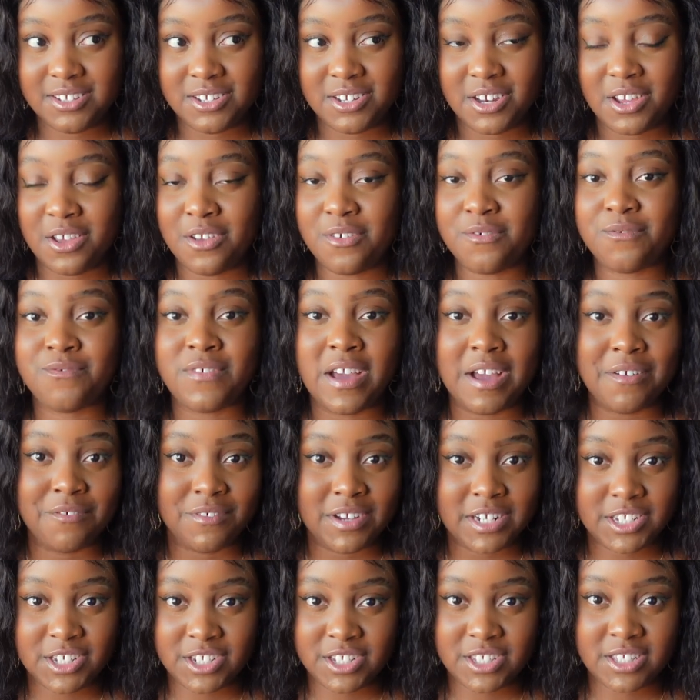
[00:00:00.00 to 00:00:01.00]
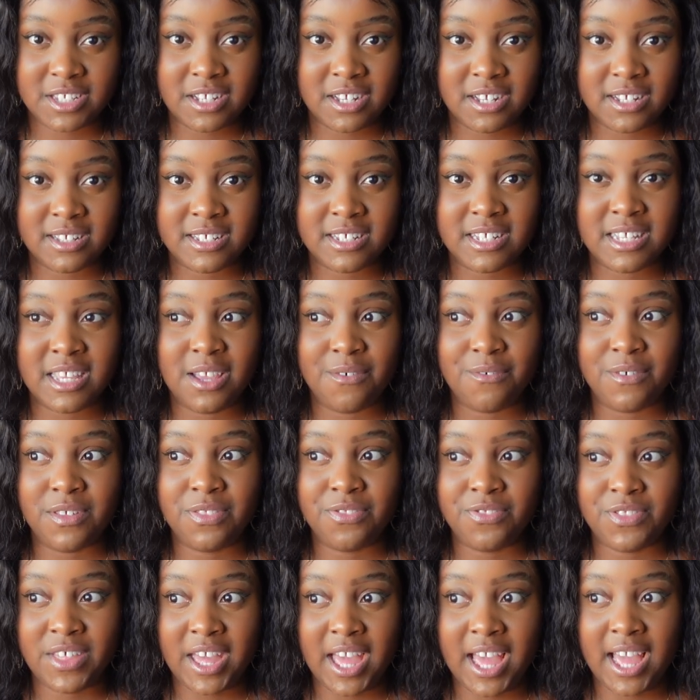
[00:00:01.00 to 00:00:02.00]
you know, VAT registered
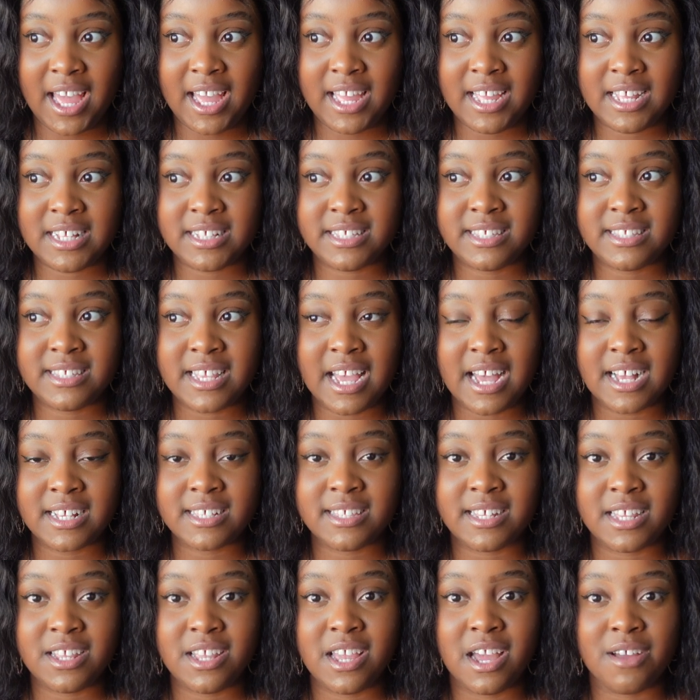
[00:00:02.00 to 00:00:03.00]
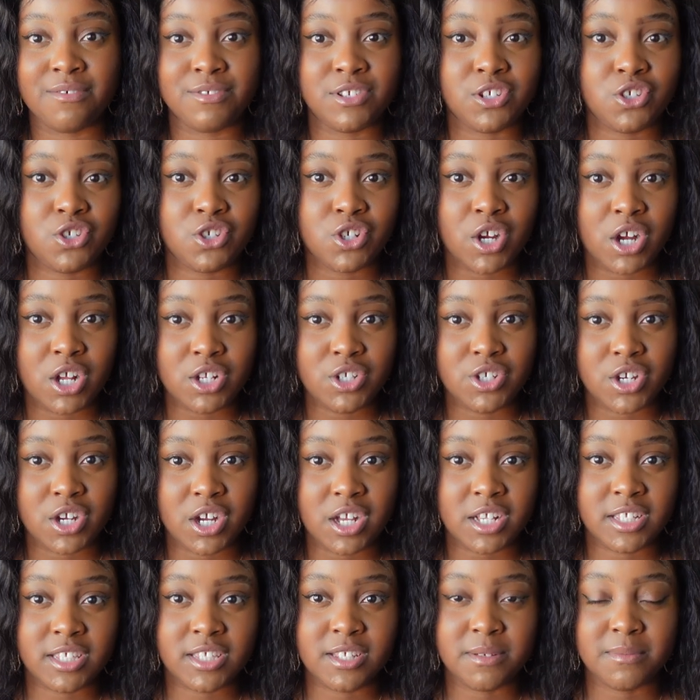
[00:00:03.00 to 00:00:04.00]
given that it's tax that you have to charge your
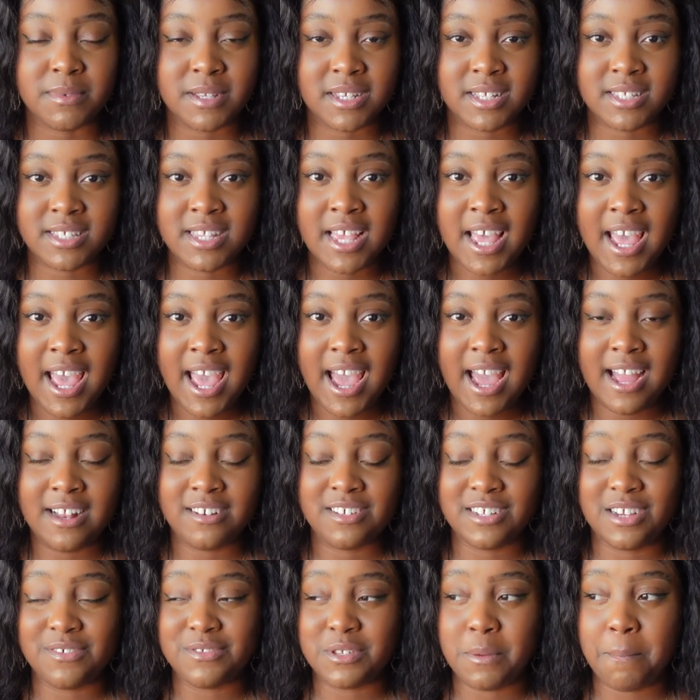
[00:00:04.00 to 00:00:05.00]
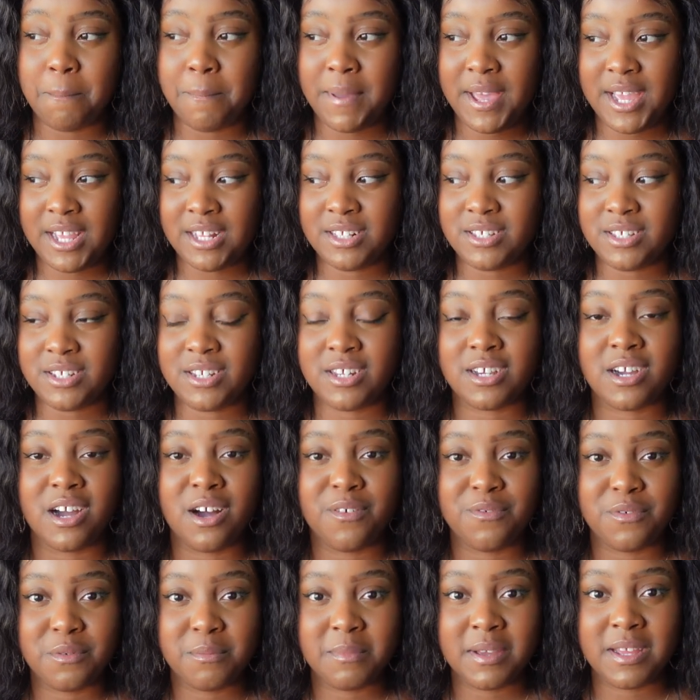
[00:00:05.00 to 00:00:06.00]
customers and you have to pay to the
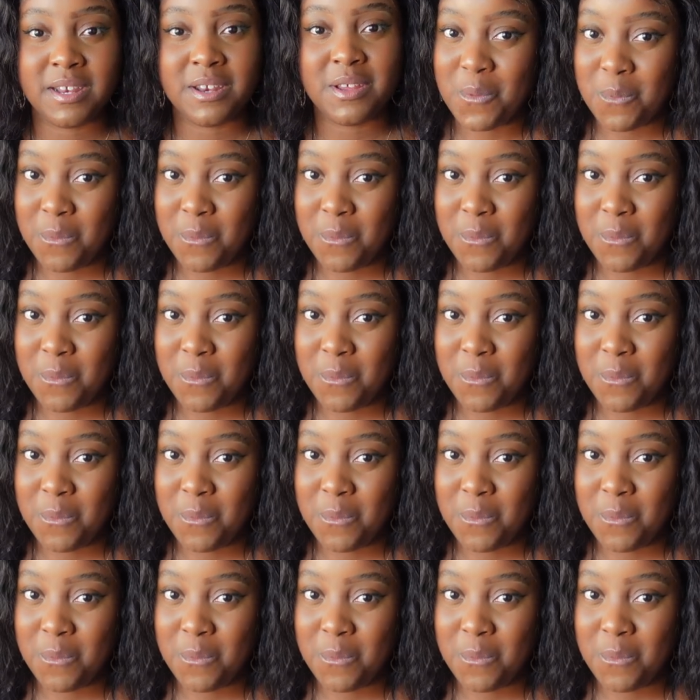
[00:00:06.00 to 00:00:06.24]
government.